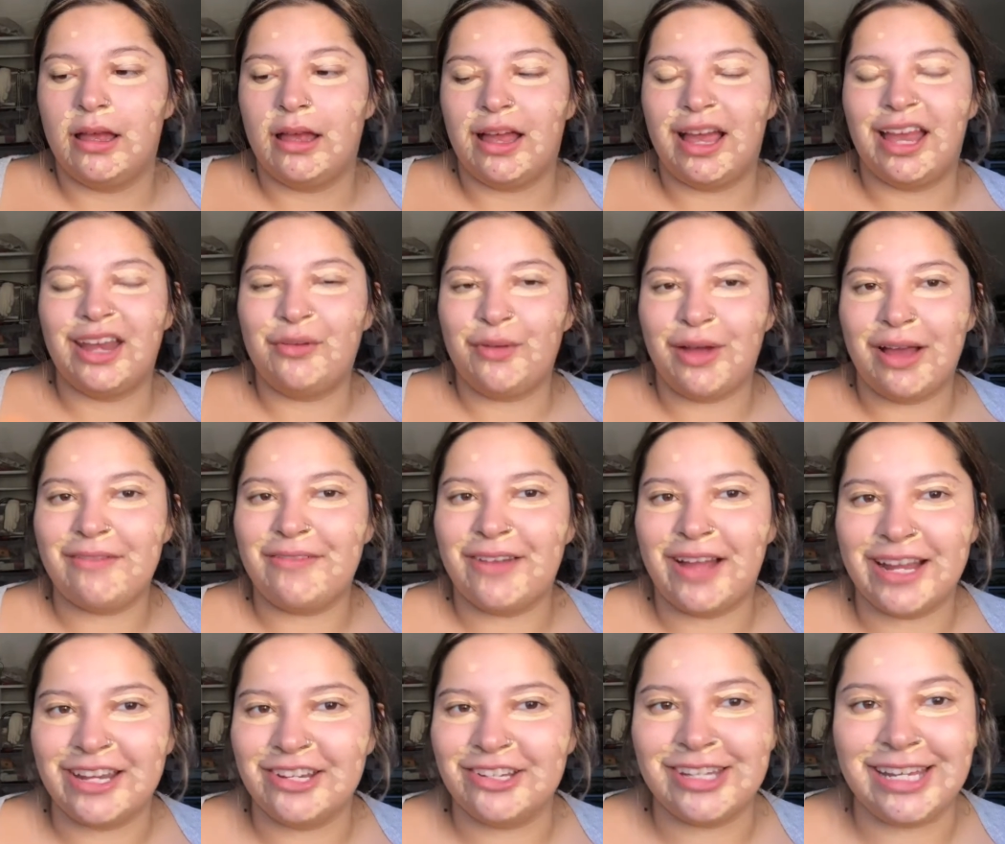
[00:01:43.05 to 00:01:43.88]
I don't have
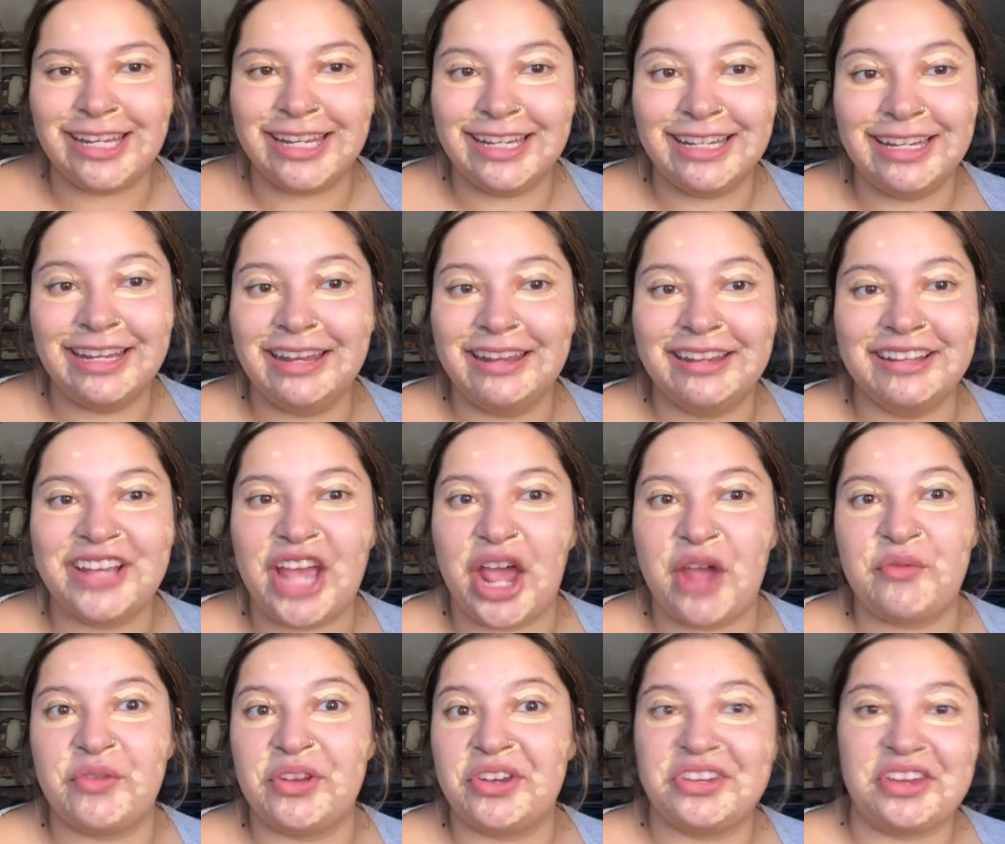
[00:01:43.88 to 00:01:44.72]
hygiene,
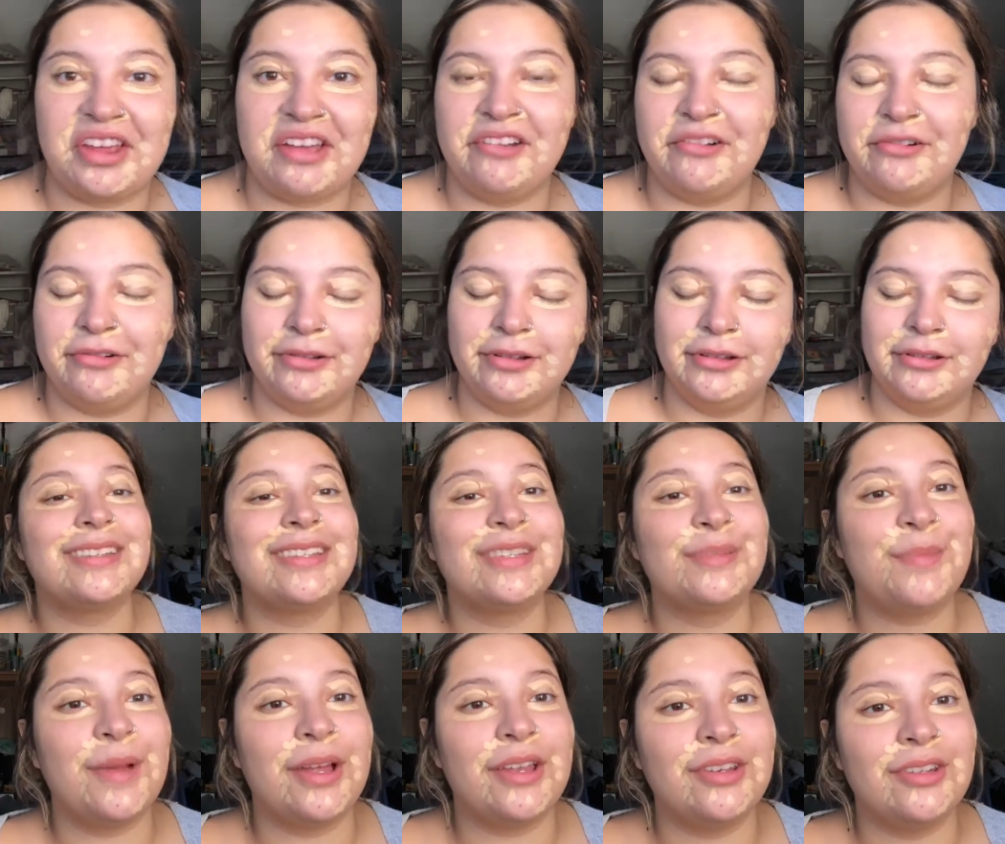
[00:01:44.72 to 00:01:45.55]
can we tell? The
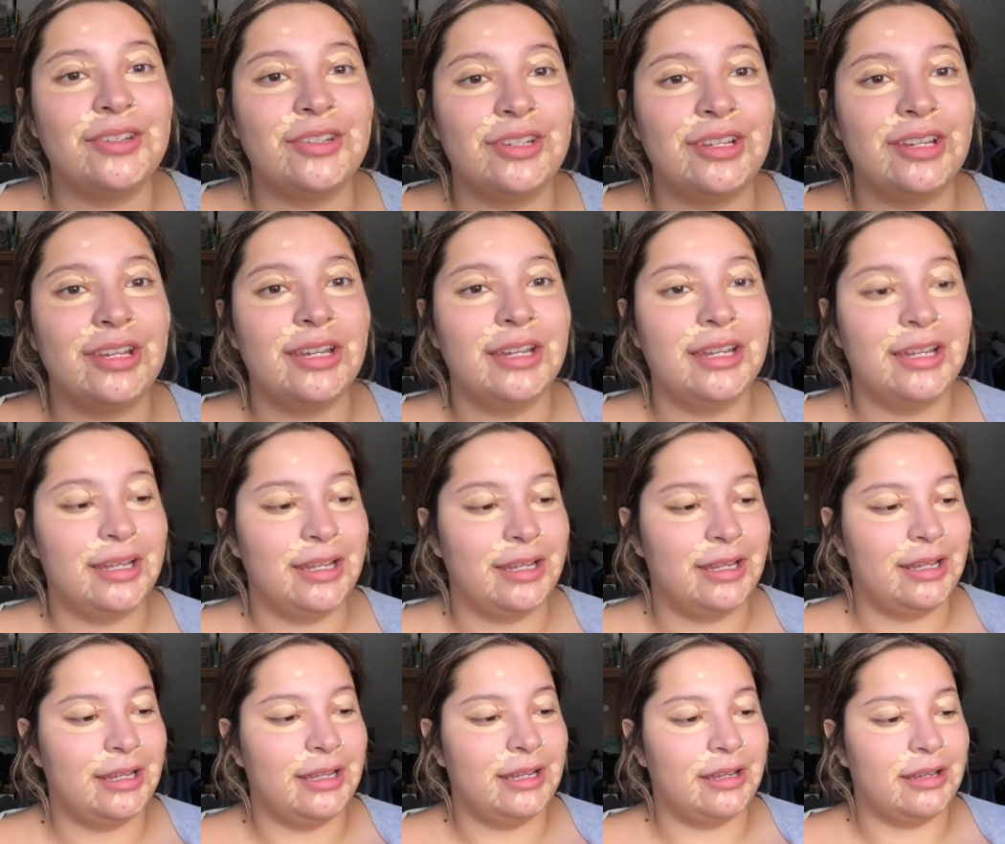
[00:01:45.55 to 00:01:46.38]
sponge
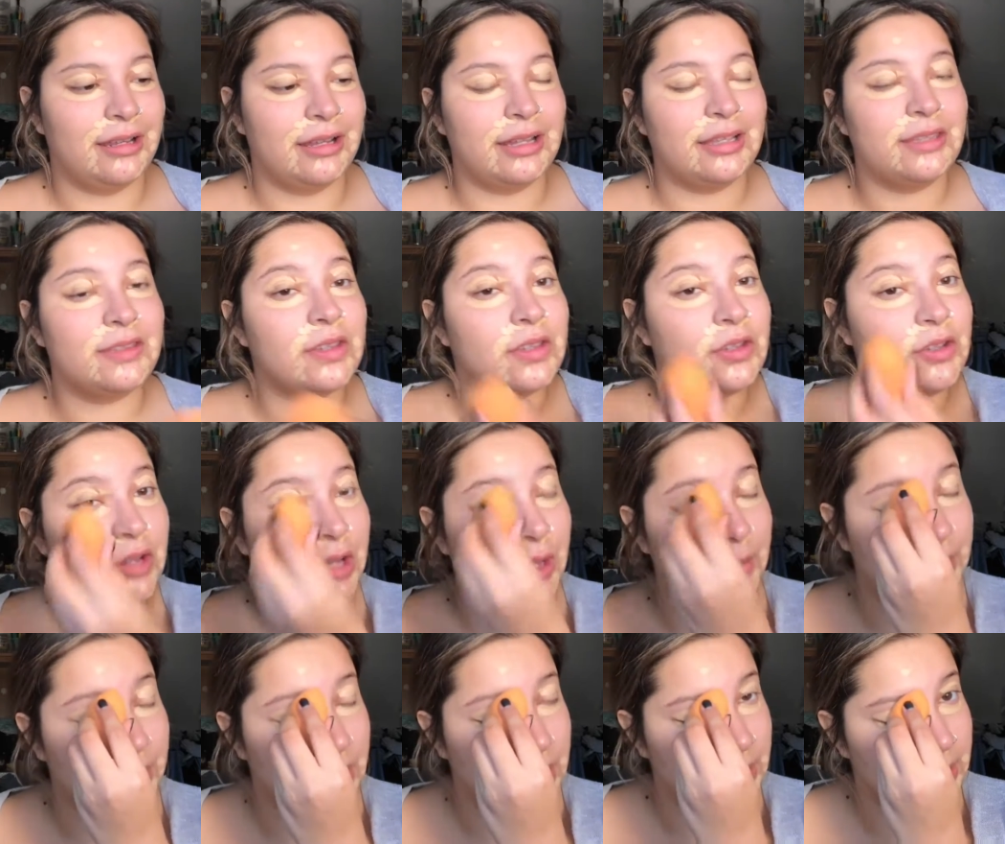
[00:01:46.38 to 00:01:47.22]
gets the
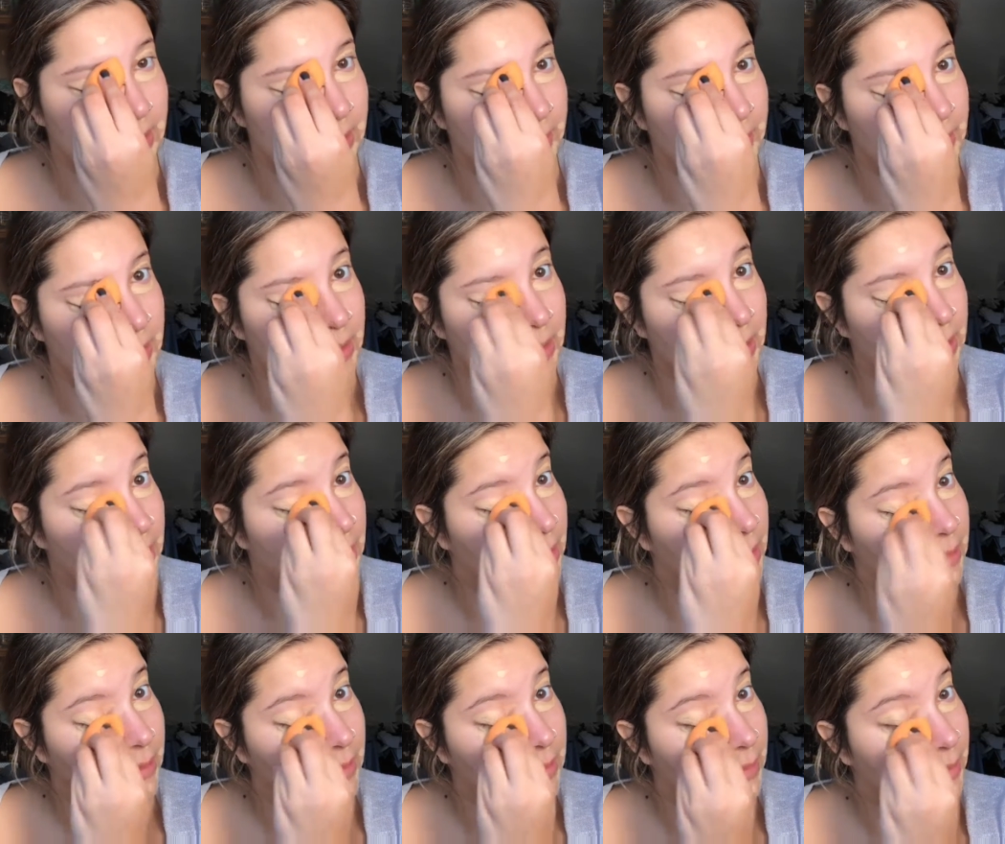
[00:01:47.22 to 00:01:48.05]
job done. So I'm just
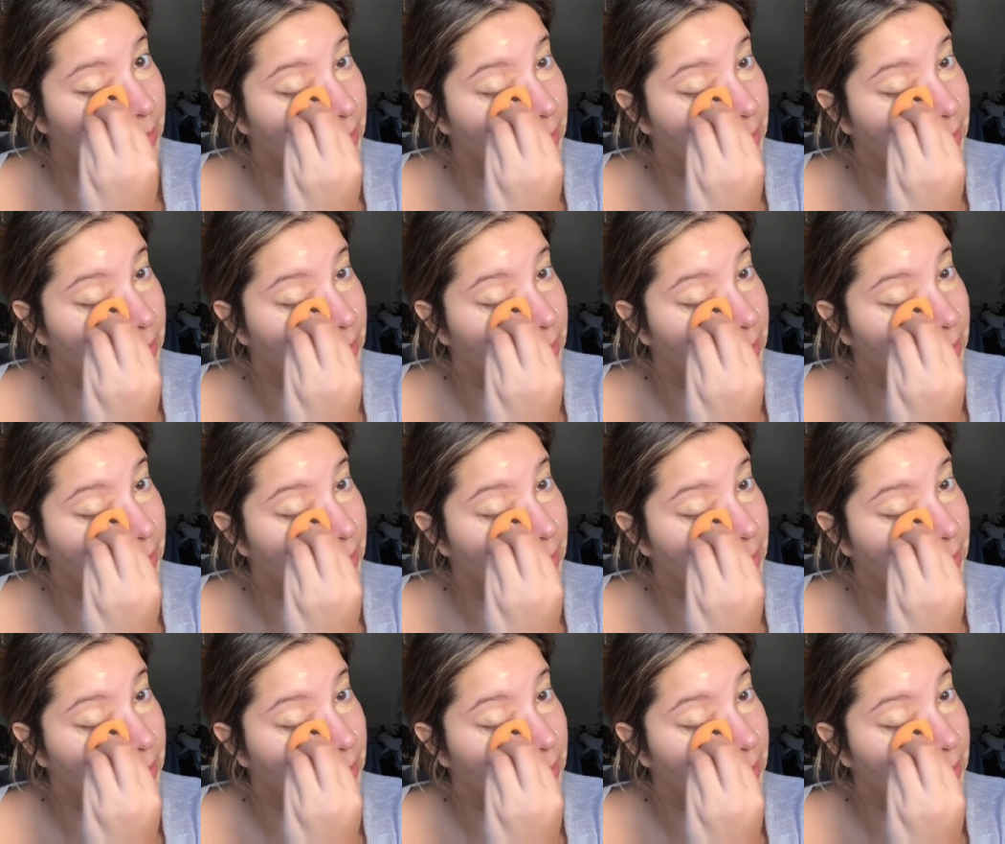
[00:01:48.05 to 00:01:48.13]
gonna